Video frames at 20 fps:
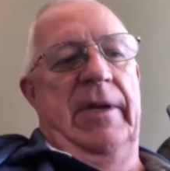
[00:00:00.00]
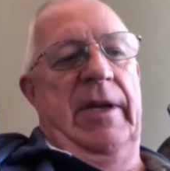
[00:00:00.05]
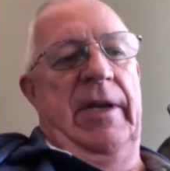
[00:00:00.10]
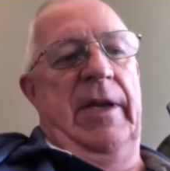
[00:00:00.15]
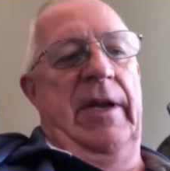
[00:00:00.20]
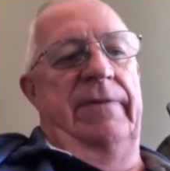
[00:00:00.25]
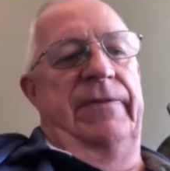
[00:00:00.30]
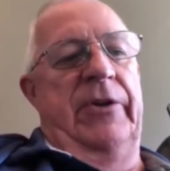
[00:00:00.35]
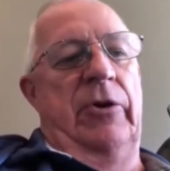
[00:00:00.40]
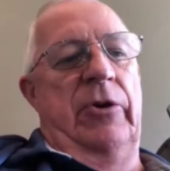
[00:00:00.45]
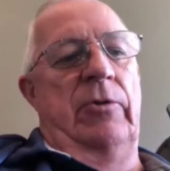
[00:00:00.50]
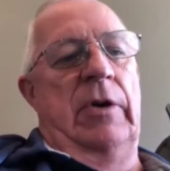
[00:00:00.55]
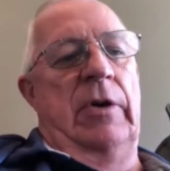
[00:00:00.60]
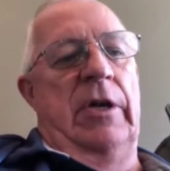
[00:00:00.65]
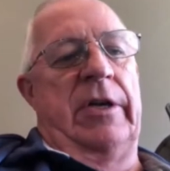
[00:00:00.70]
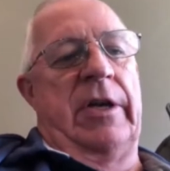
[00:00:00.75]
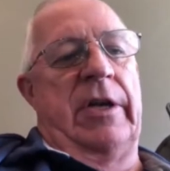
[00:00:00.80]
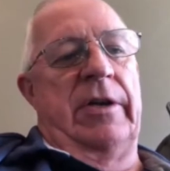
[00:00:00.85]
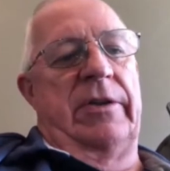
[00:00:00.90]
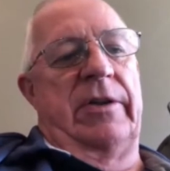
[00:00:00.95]
If you
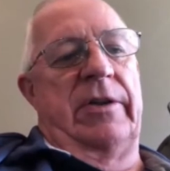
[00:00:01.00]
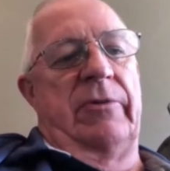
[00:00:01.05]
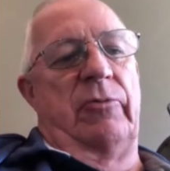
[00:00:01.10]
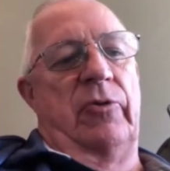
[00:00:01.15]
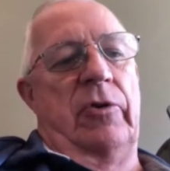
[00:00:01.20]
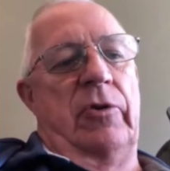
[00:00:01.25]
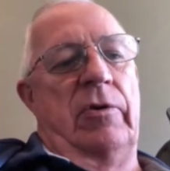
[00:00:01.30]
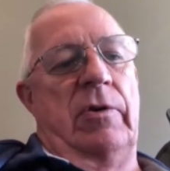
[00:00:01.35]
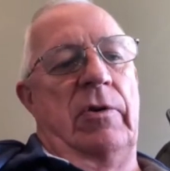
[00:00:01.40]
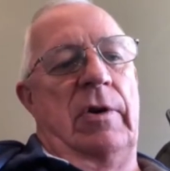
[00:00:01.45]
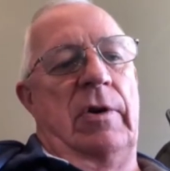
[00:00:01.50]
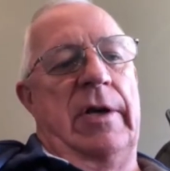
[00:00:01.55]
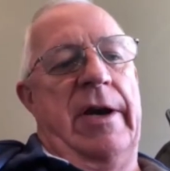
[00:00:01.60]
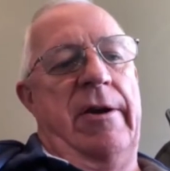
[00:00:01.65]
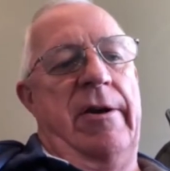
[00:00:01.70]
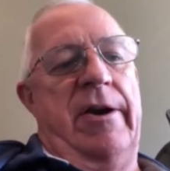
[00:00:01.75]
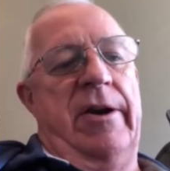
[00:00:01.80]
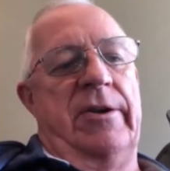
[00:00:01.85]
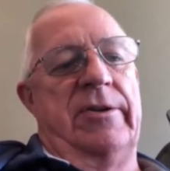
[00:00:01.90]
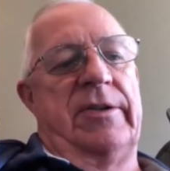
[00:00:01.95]
look at the rural
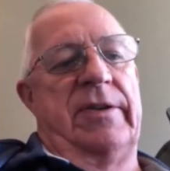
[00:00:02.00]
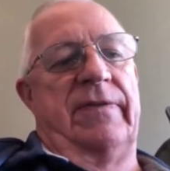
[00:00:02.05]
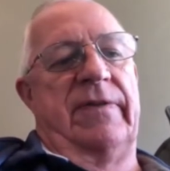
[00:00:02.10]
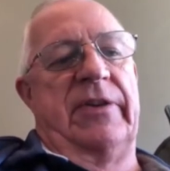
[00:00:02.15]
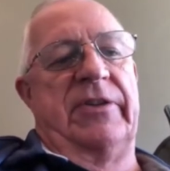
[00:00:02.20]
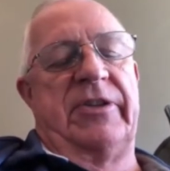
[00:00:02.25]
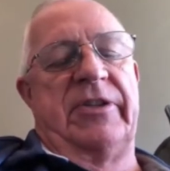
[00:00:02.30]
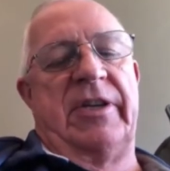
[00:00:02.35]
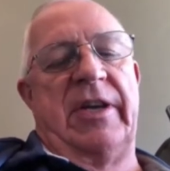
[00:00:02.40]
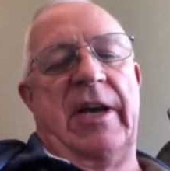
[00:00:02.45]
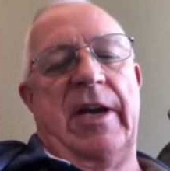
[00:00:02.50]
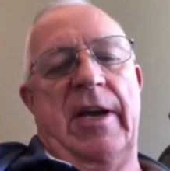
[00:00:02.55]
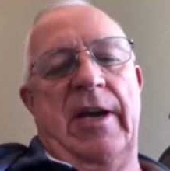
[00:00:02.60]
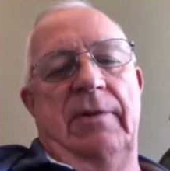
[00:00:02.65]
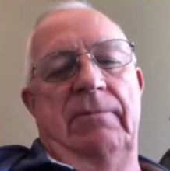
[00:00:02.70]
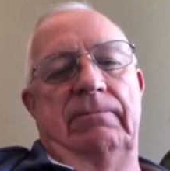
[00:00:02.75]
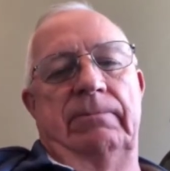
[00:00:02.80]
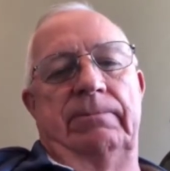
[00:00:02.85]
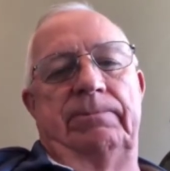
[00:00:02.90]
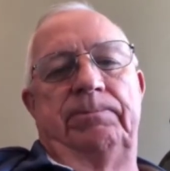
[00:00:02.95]
areas of the
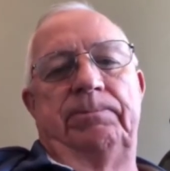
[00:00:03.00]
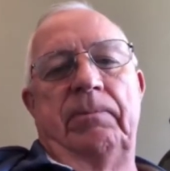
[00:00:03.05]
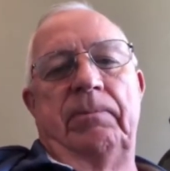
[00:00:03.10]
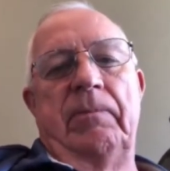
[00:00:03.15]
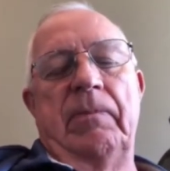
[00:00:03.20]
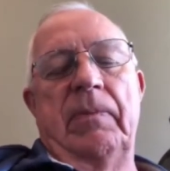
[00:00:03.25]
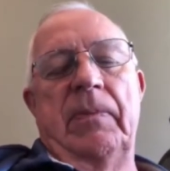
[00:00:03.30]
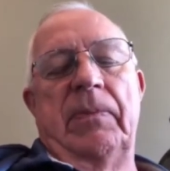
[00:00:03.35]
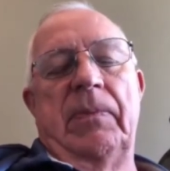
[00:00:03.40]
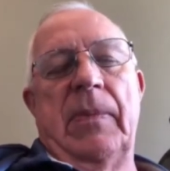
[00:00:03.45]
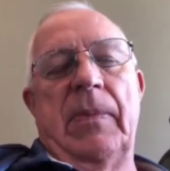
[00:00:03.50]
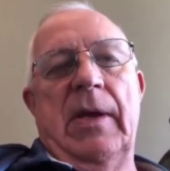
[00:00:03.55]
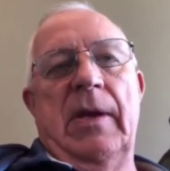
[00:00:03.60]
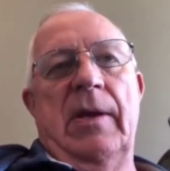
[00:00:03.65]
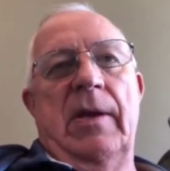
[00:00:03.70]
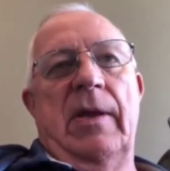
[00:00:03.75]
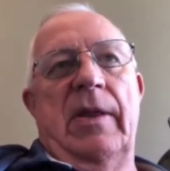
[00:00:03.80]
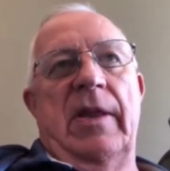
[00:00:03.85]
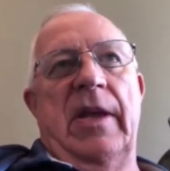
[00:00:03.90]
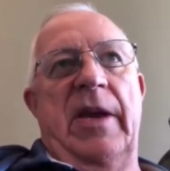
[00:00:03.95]
state,
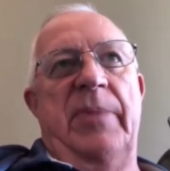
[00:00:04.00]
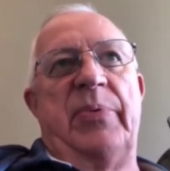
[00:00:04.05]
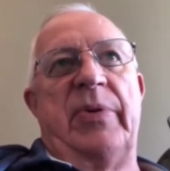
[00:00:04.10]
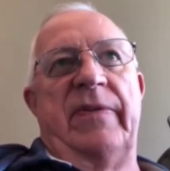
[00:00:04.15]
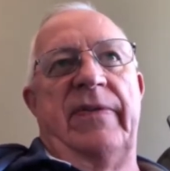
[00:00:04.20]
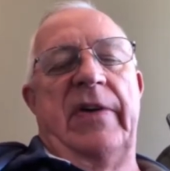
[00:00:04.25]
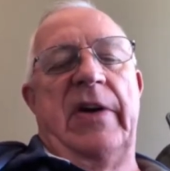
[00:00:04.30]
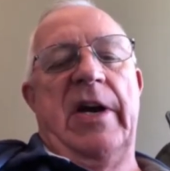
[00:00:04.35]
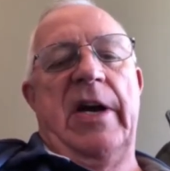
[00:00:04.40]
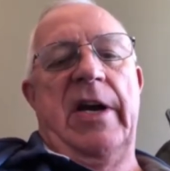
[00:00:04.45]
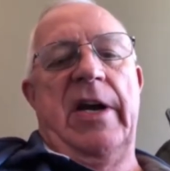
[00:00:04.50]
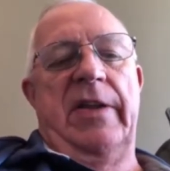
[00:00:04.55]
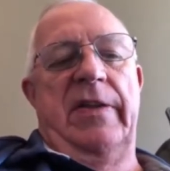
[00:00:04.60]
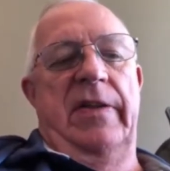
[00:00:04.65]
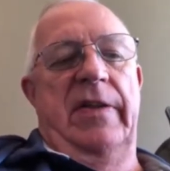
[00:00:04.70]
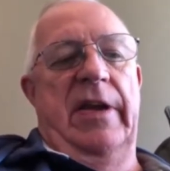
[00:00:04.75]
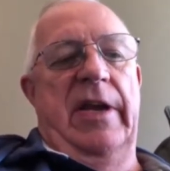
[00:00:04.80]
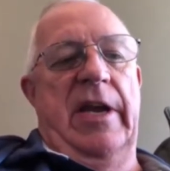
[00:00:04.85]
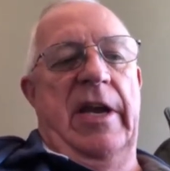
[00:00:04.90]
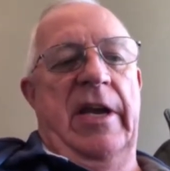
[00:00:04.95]
they provide
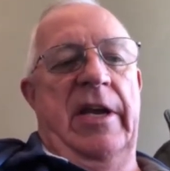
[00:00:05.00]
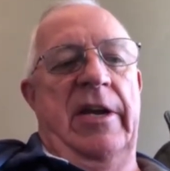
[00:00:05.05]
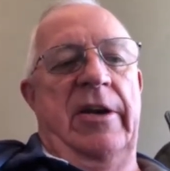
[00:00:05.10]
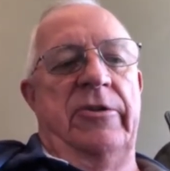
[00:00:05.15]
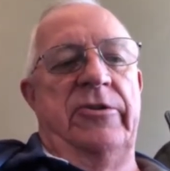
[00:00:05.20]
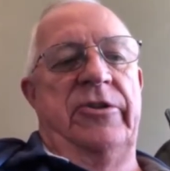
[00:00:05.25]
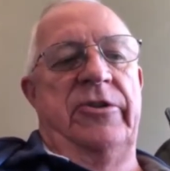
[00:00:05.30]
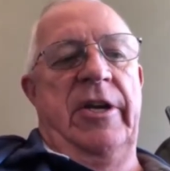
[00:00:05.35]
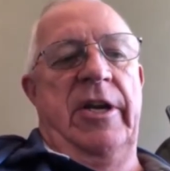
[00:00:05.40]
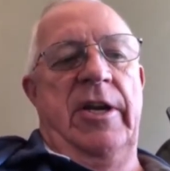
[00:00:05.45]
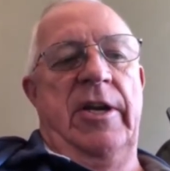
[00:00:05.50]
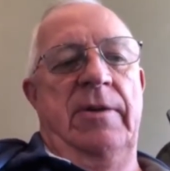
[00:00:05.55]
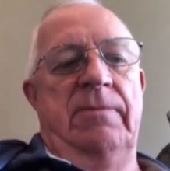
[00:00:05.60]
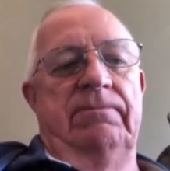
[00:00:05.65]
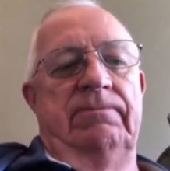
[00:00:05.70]
the energy,